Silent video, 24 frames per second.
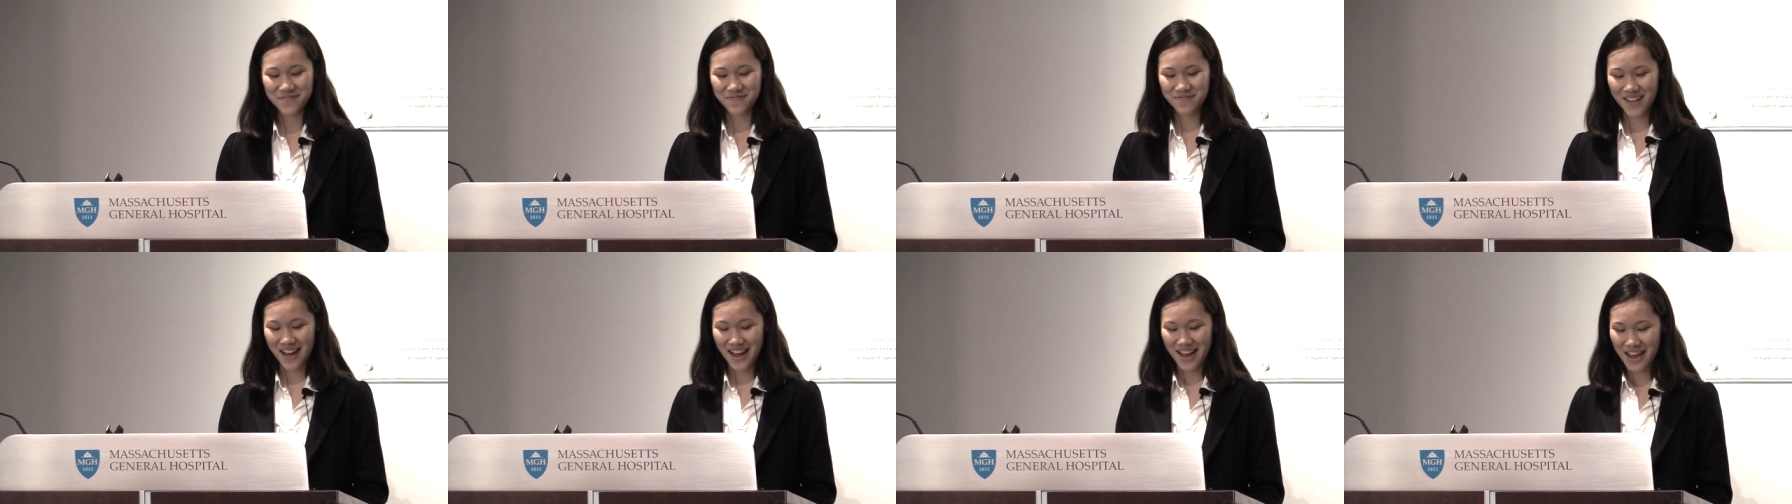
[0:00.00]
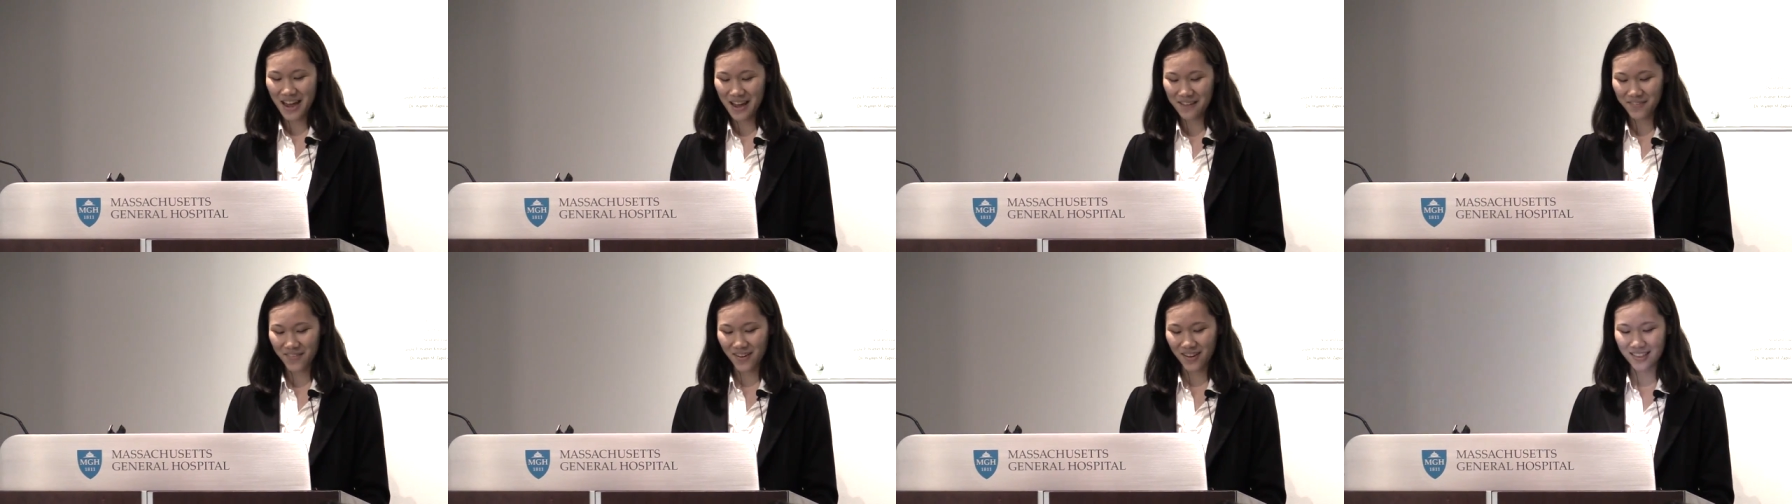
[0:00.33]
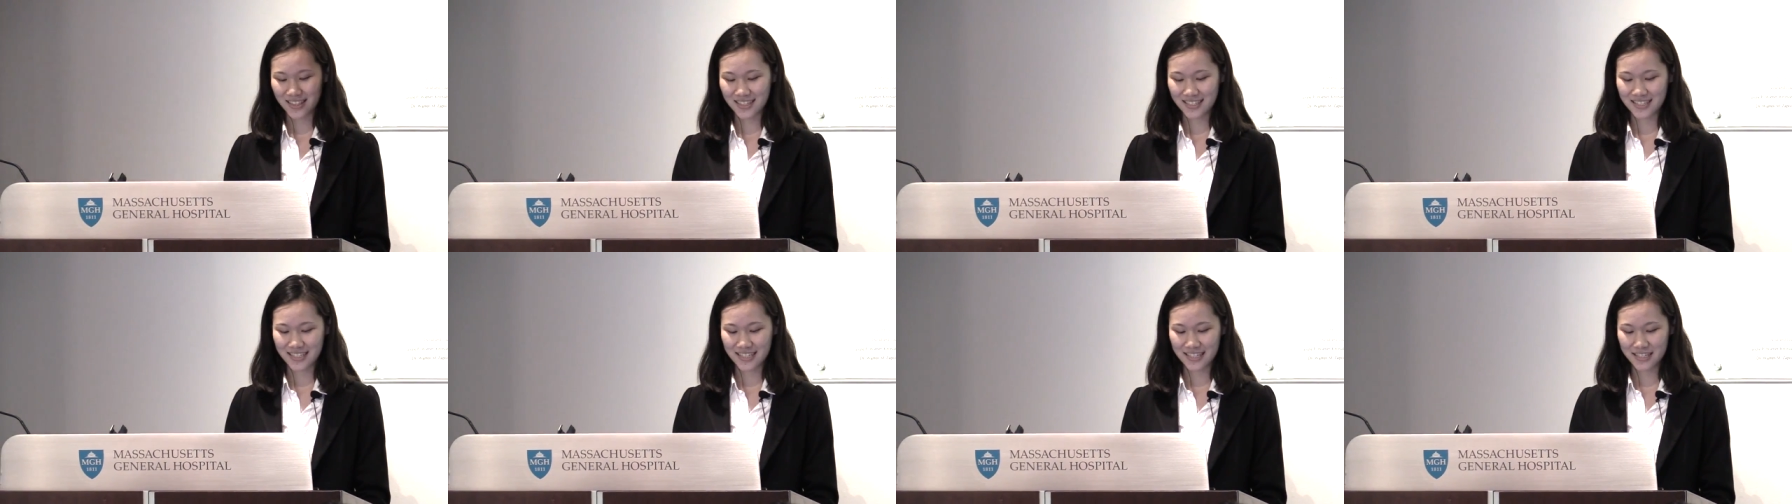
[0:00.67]
My
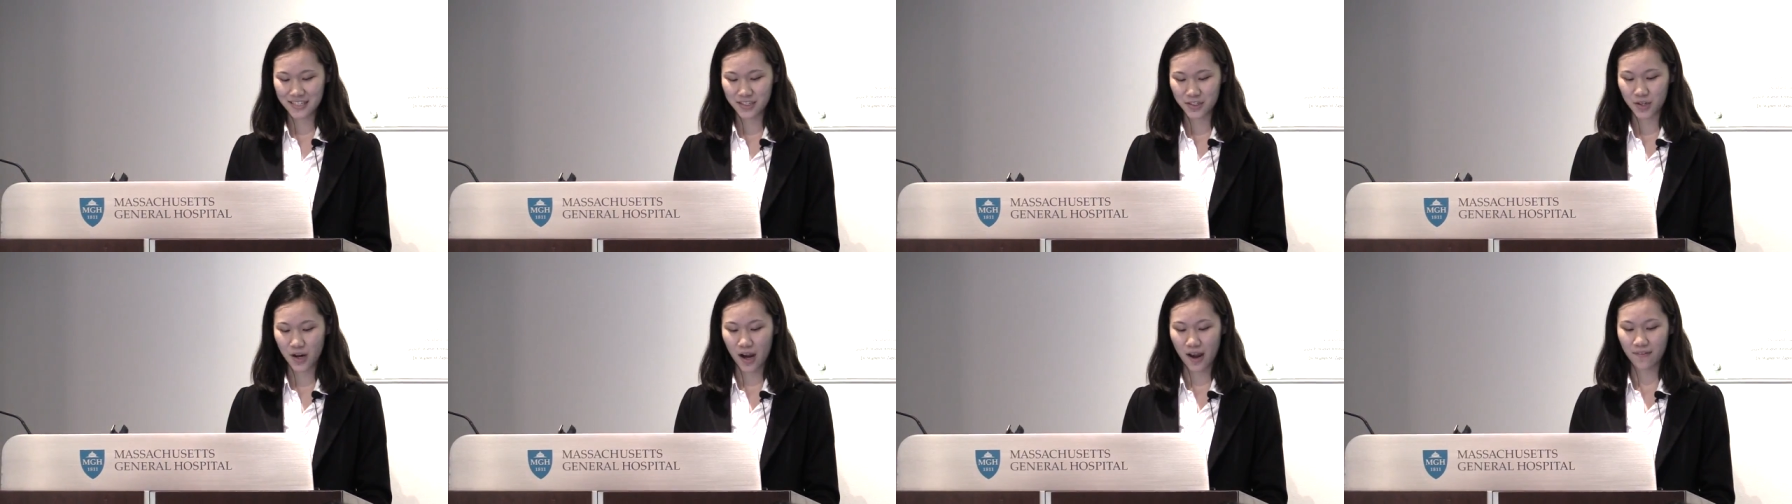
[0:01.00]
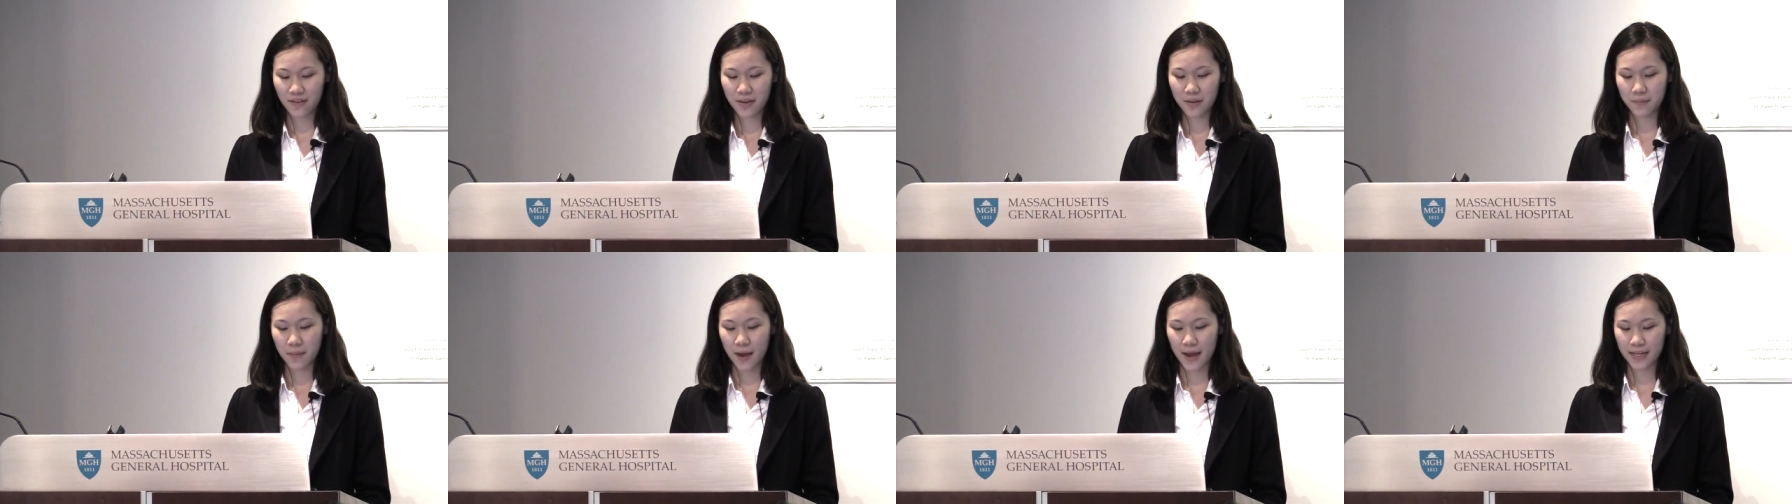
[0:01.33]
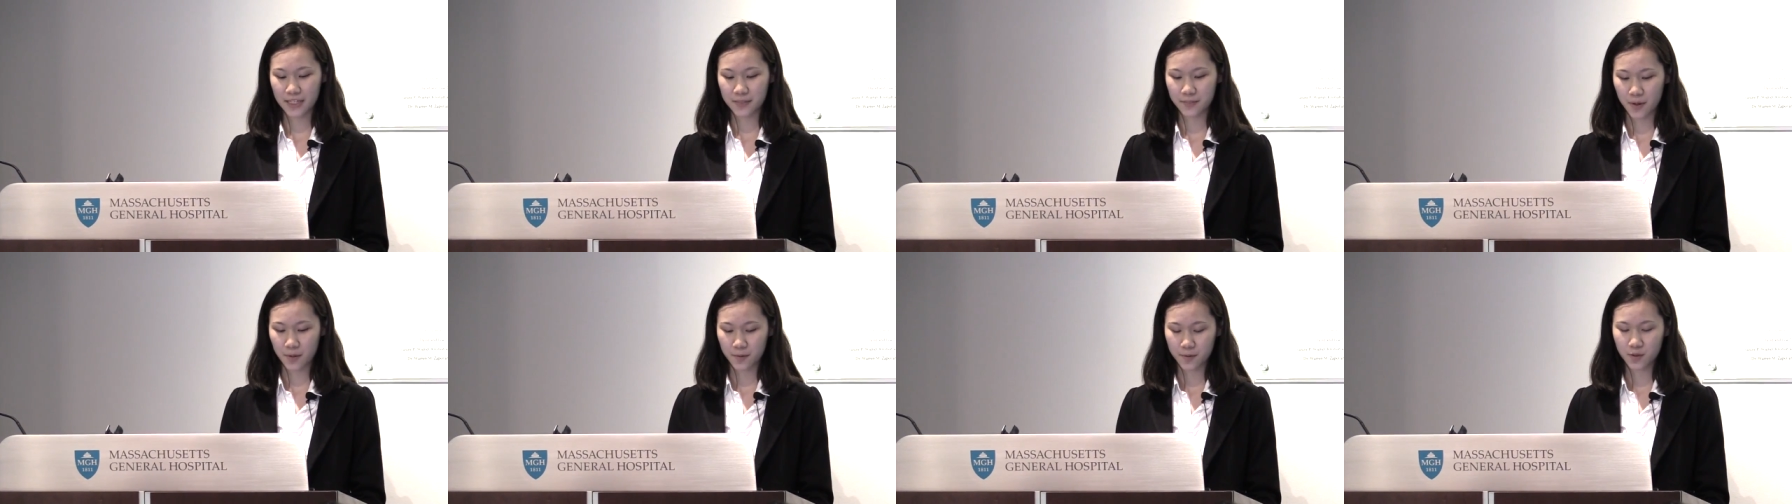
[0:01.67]
hypothesis driving my
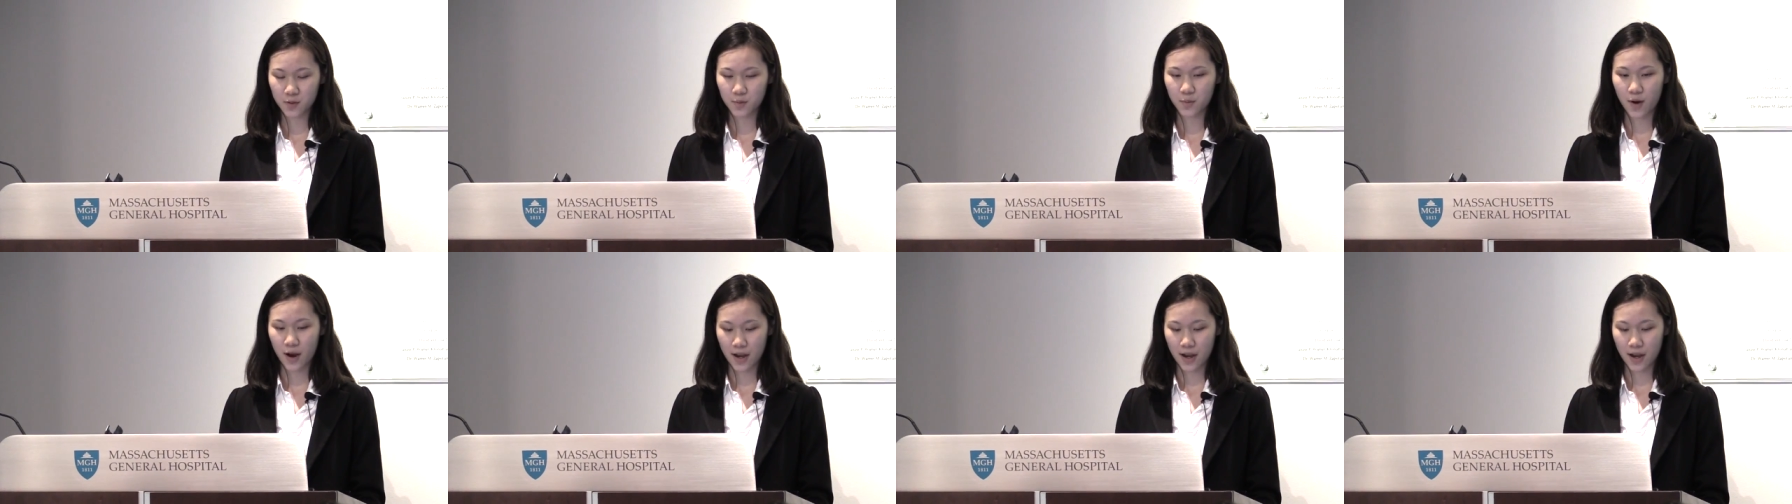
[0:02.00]
experimental